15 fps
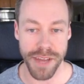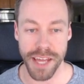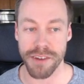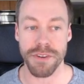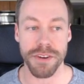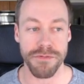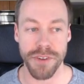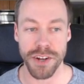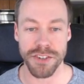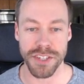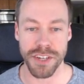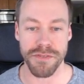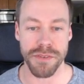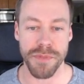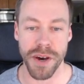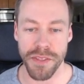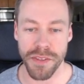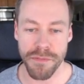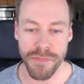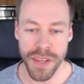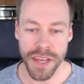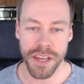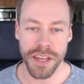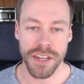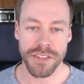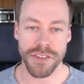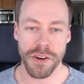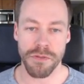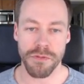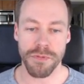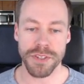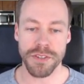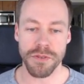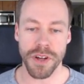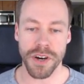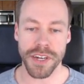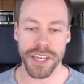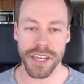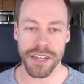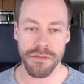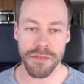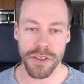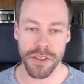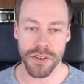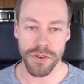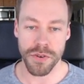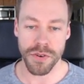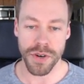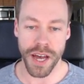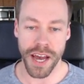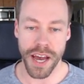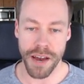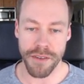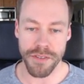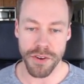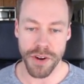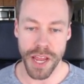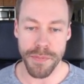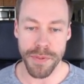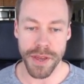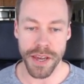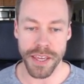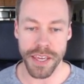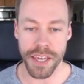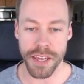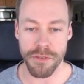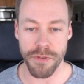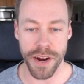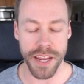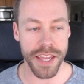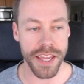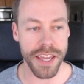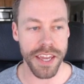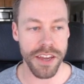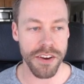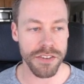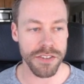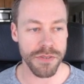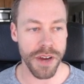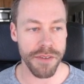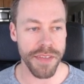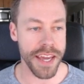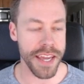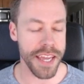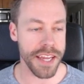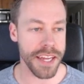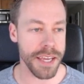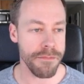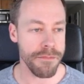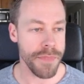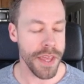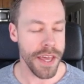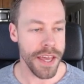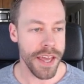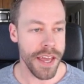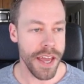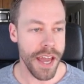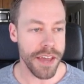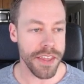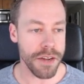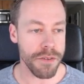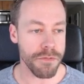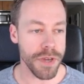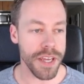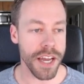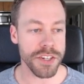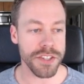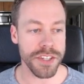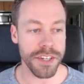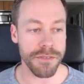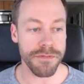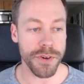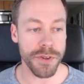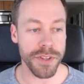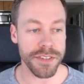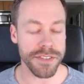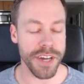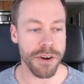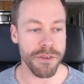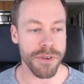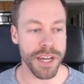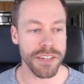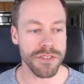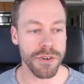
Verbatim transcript: And it refreshes every month. So once you log in, you'll have your API key right here. So have that handy. And then we actually need to fill this out, right?